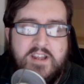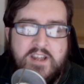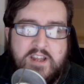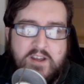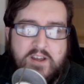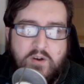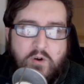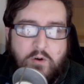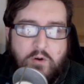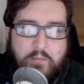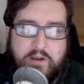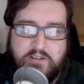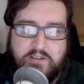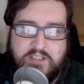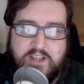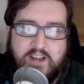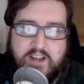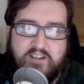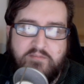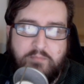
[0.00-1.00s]
almost
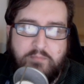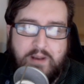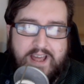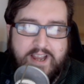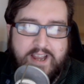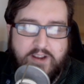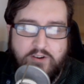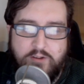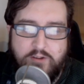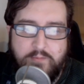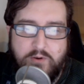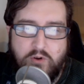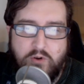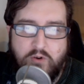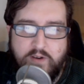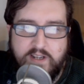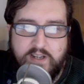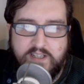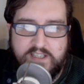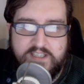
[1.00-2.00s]
kind of Black
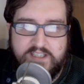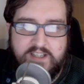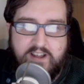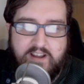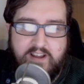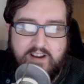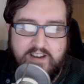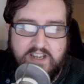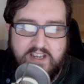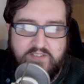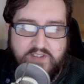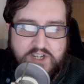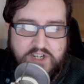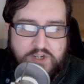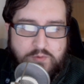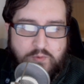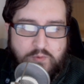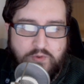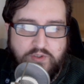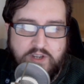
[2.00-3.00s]
Numenorian style
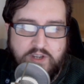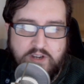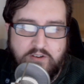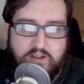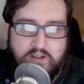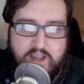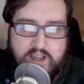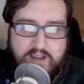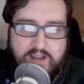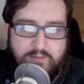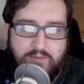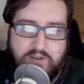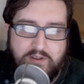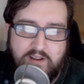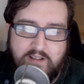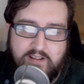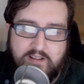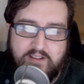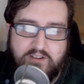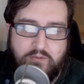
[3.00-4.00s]
individuals in your games. I
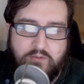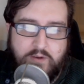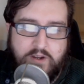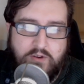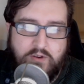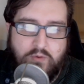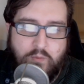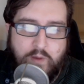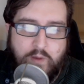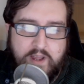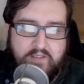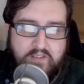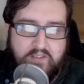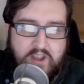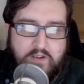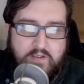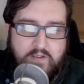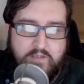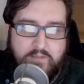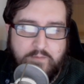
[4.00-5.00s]
think that's a really cool way of
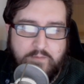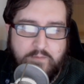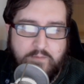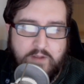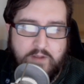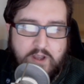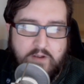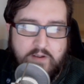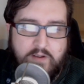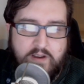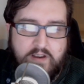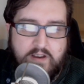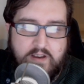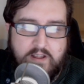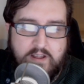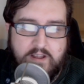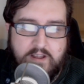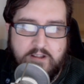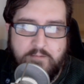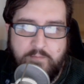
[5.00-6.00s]
going
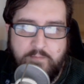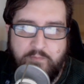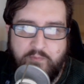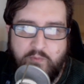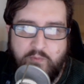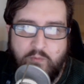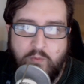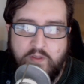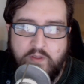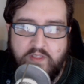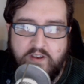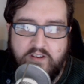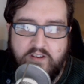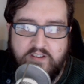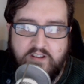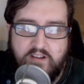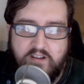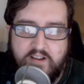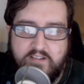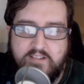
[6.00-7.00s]
with the
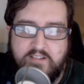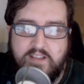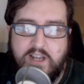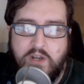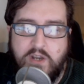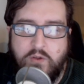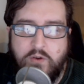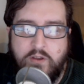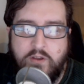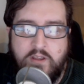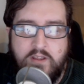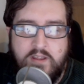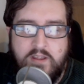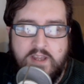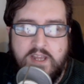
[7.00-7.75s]
designs and the look.